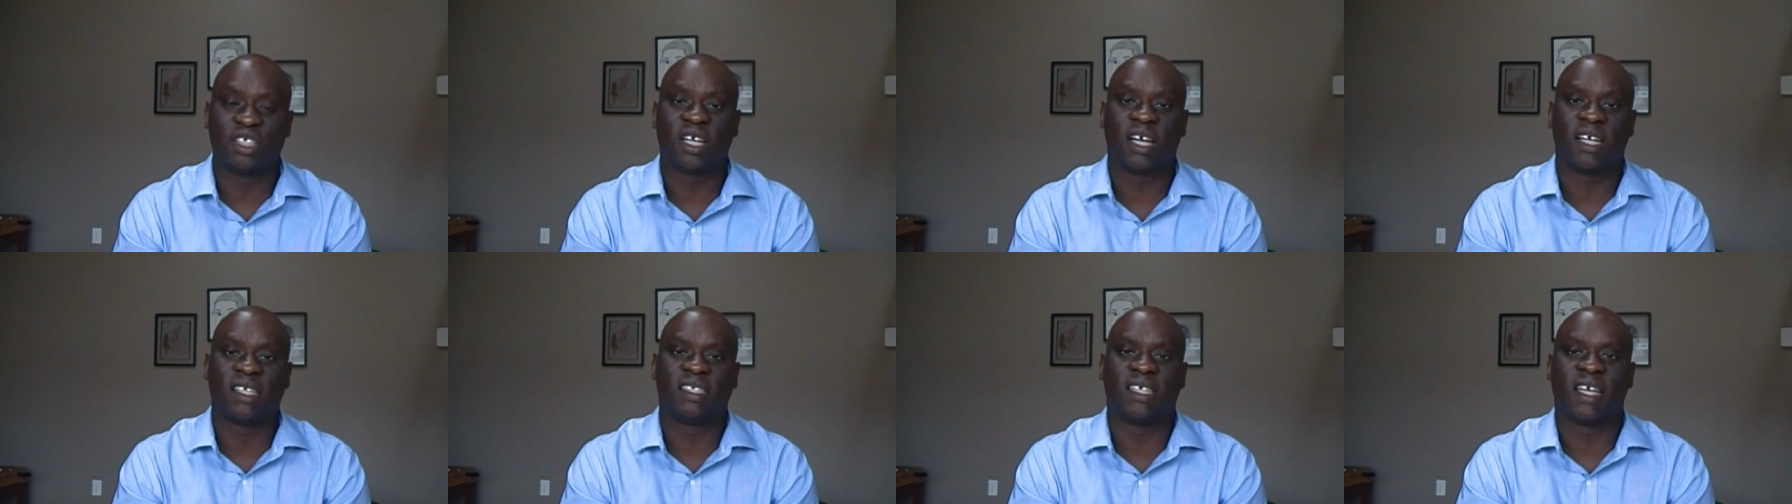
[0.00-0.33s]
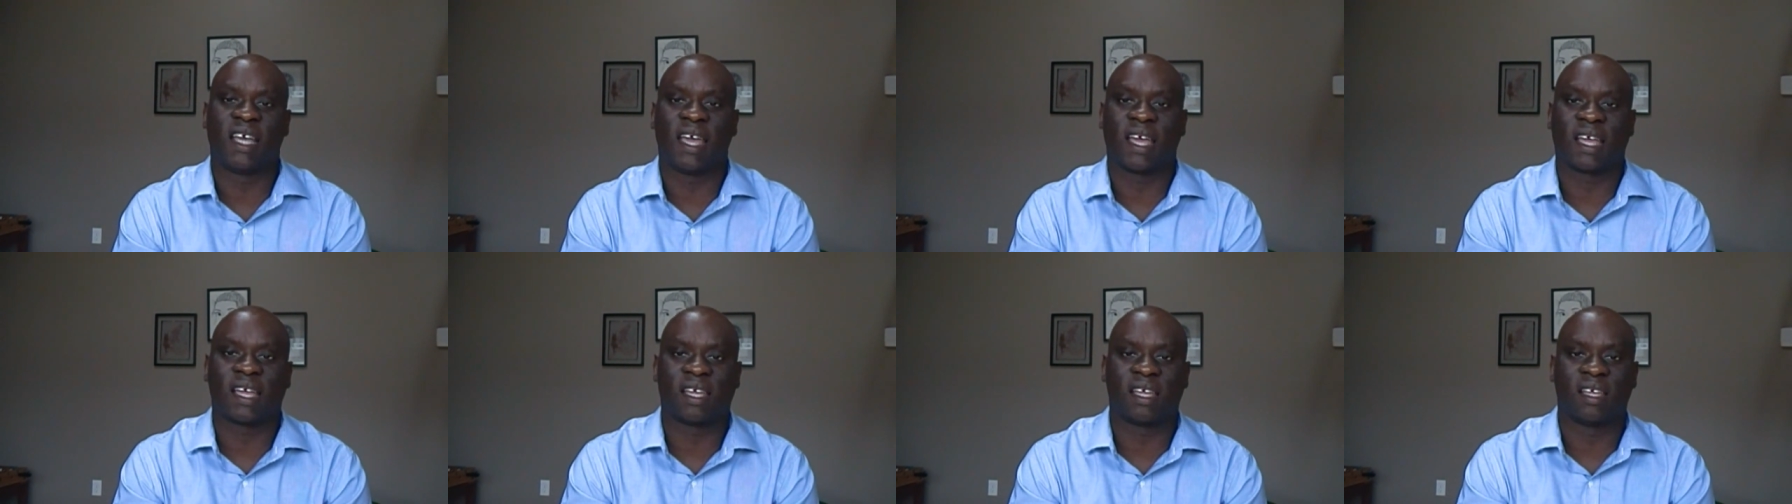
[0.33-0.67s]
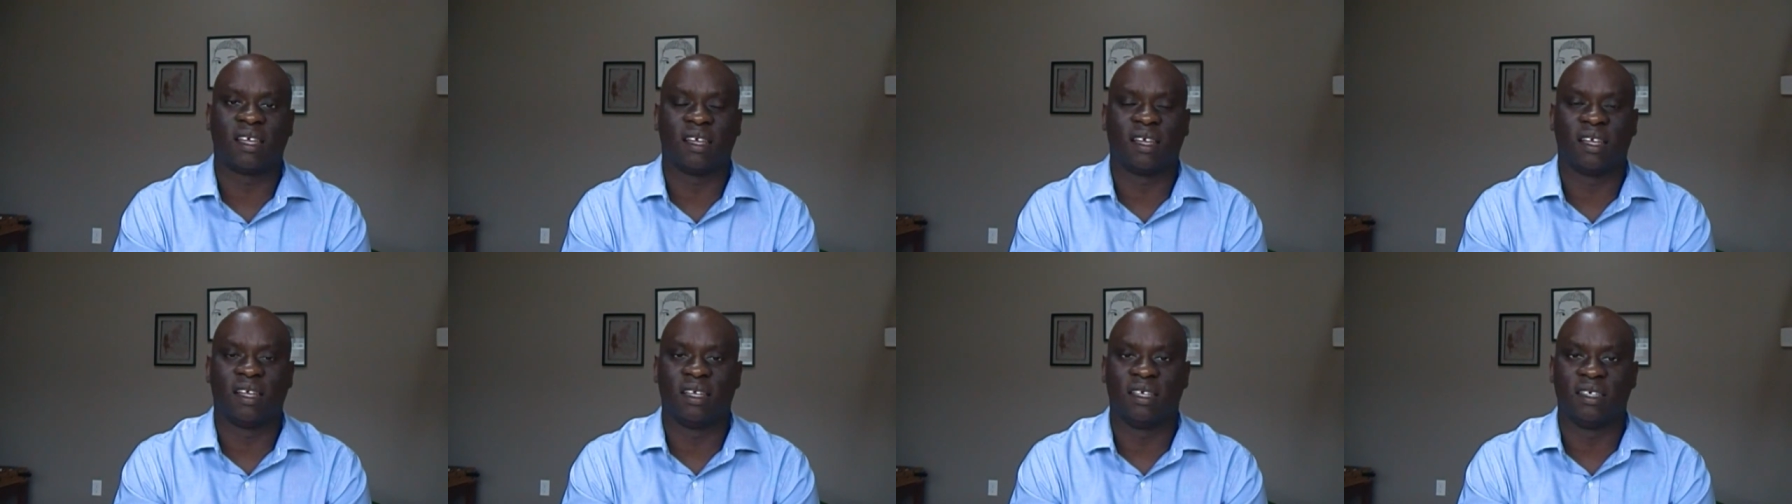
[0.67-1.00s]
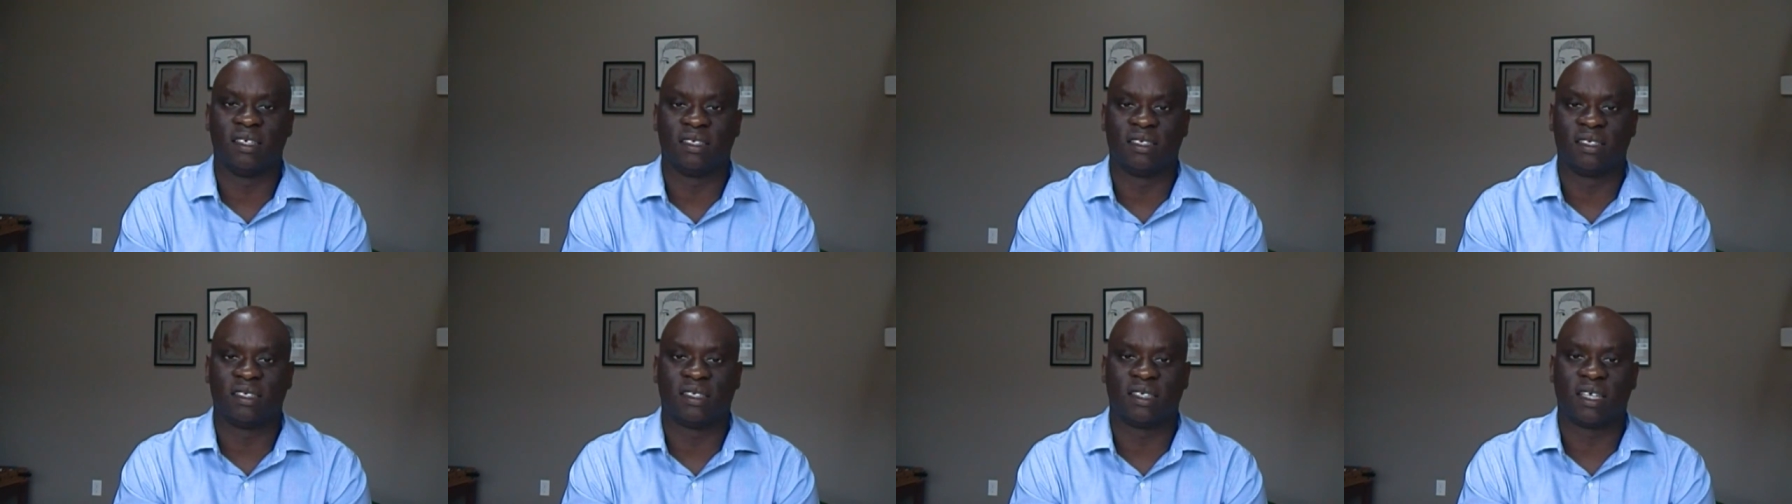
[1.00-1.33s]
EjiTech
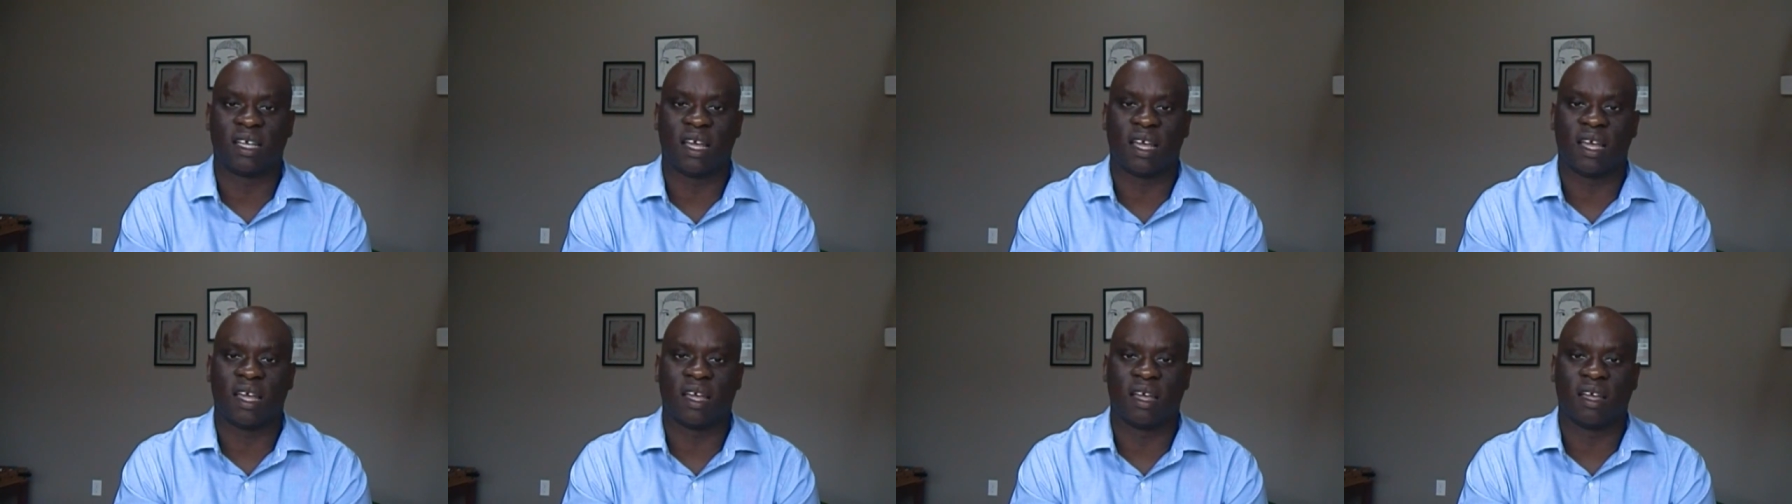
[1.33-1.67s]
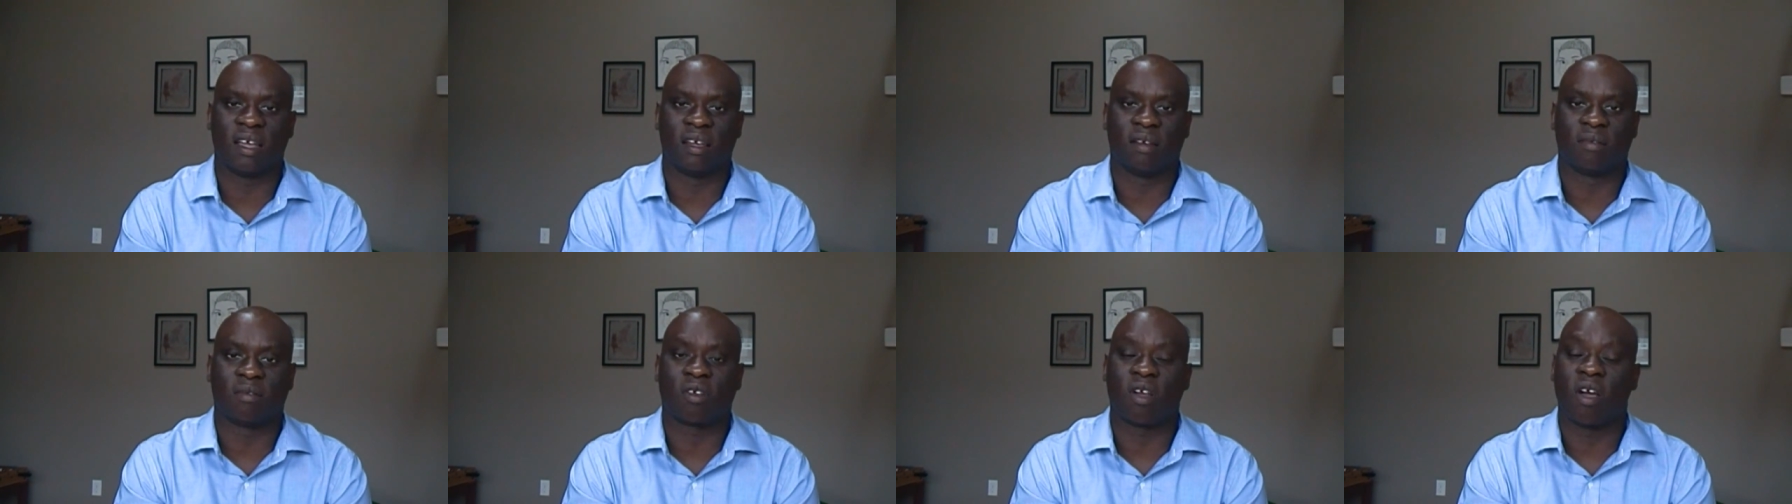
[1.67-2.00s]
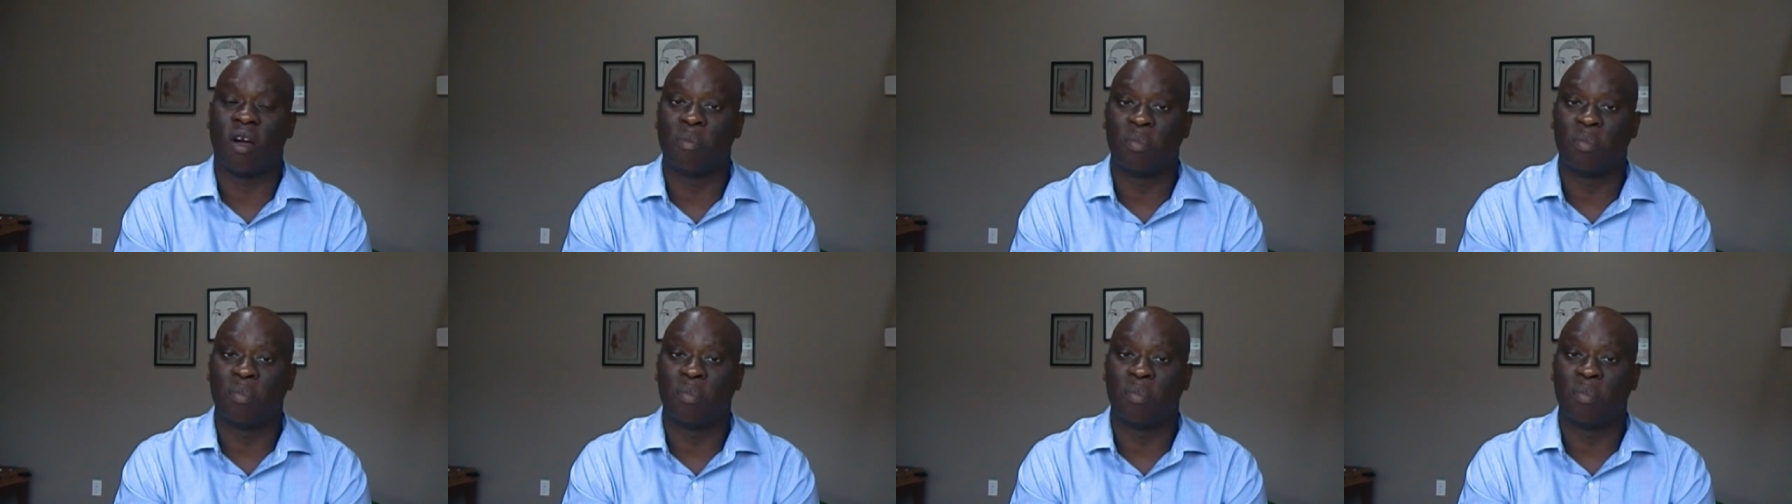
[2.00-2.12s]
is a